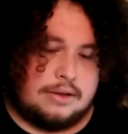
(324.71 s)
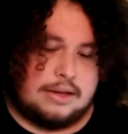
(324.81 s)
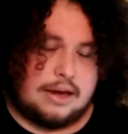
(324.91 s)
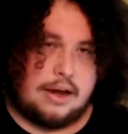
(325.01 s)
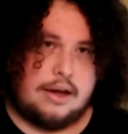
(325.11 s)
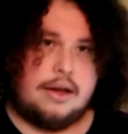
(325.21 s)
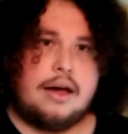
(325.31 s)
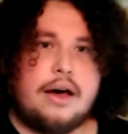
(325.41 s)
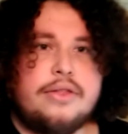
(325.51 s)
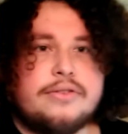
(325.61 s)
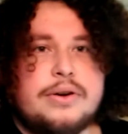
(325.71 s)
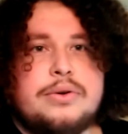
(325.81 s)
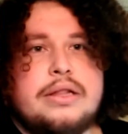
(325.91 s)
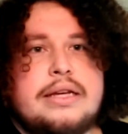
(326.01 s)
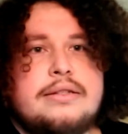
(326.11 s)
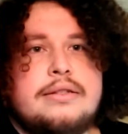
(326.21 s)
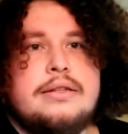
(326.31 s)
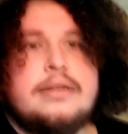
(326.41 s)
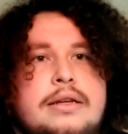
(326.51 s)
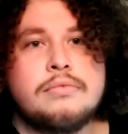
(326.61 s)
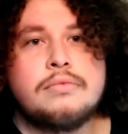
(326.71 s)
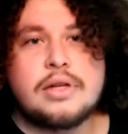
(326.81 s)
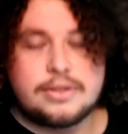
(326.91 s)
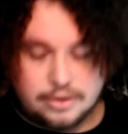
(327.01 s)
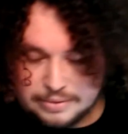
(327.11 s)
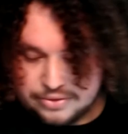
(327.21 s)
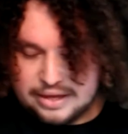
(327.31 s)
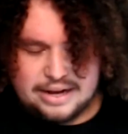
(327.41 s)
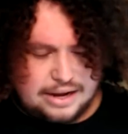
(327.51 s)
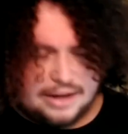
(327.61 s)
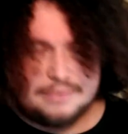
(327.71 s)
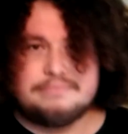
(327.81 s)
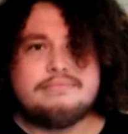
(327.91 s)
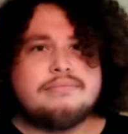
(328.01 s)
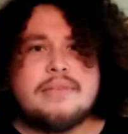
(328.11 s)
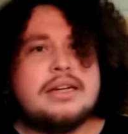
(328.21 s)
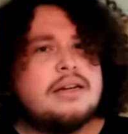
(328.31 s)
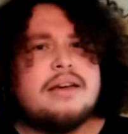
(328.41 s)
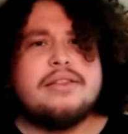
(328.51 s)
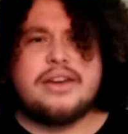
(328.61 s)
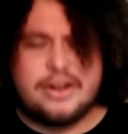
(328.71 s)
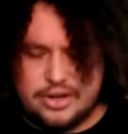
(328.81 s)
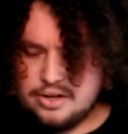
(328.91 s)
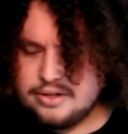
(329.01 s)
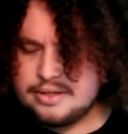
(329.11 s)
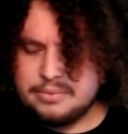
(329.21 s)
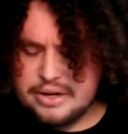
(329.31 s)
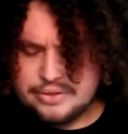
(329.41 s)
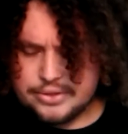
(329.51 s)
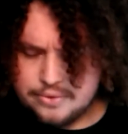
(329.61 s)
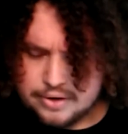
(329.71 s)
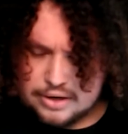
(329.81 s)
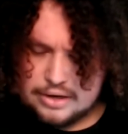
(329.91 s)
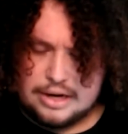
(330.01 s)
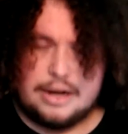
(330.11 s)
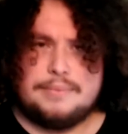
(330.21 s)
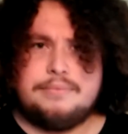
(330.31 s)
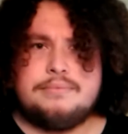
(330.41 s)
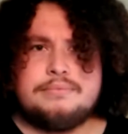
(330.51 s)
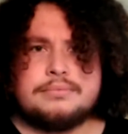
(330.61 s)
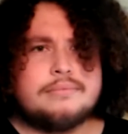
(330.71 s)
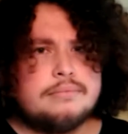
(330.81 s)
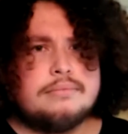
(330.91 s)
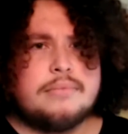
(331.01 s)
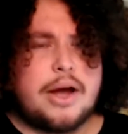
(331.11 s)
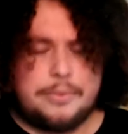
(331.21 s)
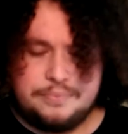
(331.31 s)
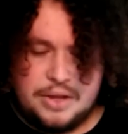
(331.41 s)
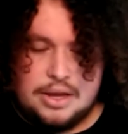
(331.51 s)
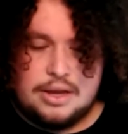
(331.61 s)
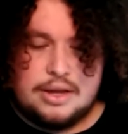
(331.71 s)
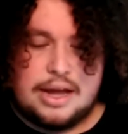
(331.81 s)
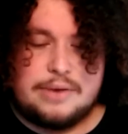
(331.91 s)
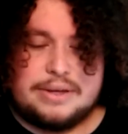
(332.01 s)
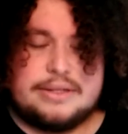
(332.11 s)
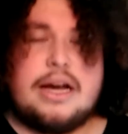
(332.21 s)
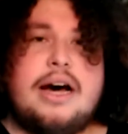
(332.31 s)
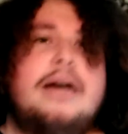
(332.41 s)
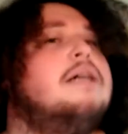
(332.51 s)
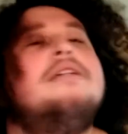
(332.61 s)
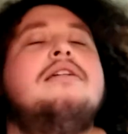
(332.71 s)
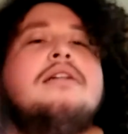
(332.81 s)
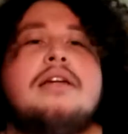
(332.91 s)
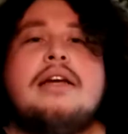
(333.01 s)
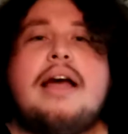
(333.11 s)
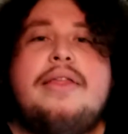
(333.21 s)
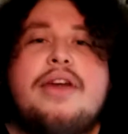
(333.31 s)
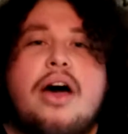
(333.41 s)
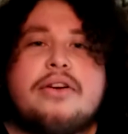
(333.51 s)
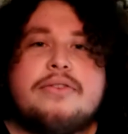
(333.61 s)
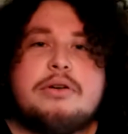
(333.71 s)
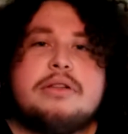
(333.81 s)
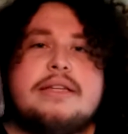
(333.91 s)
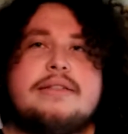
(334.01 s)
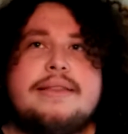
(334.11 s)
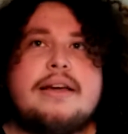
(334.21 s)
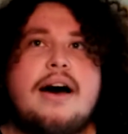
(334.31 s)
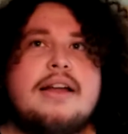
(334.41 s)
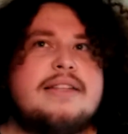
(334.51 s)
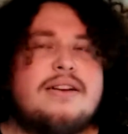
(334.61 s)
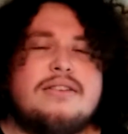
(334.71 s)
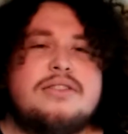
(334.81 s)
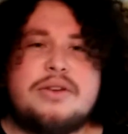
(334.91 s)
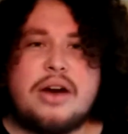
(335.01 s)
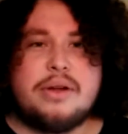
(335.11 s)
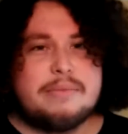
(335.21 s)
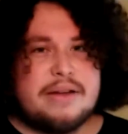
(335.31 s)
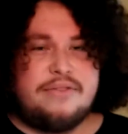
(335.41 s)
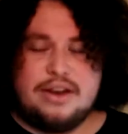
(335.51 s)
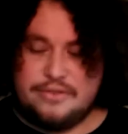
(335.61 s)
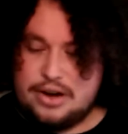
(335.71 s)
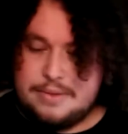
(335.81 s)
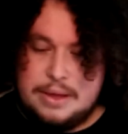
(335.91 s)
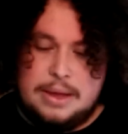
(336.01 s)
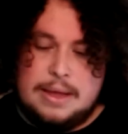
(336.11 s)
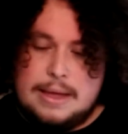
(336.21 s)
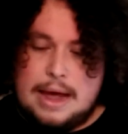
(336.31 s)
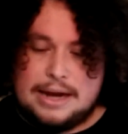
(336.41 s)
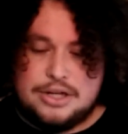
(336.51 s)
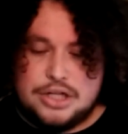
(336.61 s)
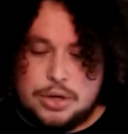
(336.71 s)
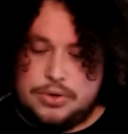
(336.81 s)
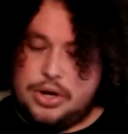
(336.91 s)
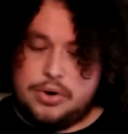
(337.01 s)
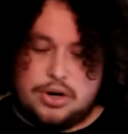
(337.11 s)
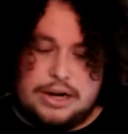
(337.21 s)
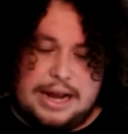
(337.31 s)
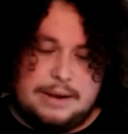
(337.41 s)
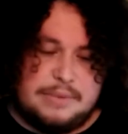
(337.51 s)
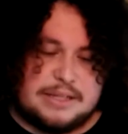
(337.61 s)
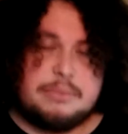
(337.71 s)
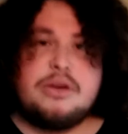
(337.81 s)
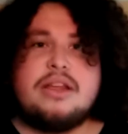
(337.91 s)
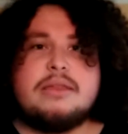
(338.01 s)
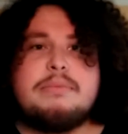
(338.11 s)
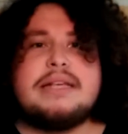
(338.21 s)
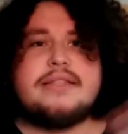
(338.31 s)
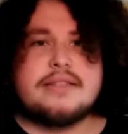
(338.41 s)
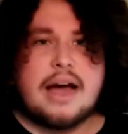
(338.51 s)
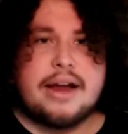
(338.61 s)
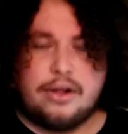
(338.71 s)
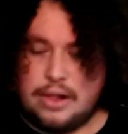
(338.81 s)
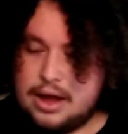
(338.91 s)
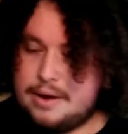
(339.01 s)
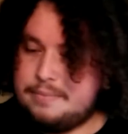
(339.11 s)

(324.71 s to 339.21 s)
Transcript: the other vocalist, sorry about that, I heard someone at the door. No. Anyways, and the other vocalist that they got is also not really my favorite. I don't know her name. It's a Beauty and the Beast style.